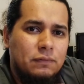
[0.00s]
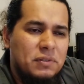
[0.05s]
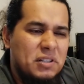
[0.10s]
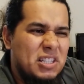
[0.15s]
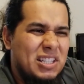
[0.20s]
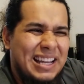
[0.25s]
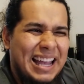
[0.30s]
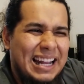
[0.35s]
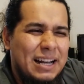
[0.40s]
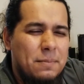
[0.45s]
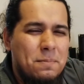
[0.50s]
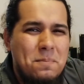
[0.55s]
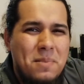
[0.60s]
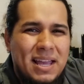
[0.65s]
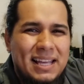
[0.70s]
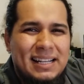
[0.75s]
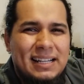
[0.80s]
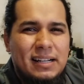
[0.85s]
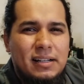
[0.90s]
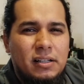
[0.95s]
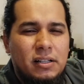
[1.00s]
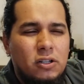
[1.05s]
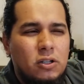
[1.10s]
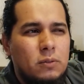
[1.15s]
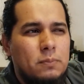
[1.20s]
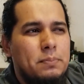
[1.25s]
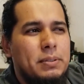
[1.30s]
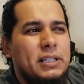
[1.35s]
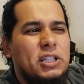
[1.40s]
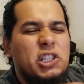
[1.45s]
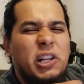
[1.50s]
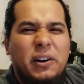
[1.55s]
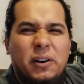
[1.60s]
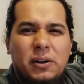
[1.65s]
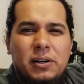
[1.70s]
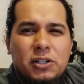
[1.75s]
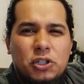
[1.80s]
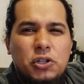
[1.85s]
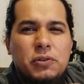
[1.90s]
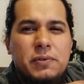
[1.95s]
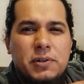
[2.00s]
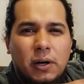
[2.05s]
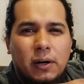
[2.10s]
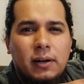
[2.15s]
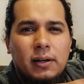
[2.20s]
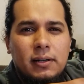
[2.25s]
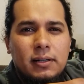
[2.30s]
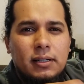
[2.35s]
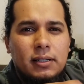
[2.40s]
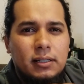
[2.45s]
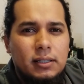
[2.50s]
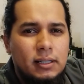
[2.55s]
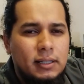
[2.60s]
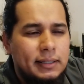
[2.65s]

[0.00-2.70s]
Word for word: which kind of made it a little bit tart, too tart.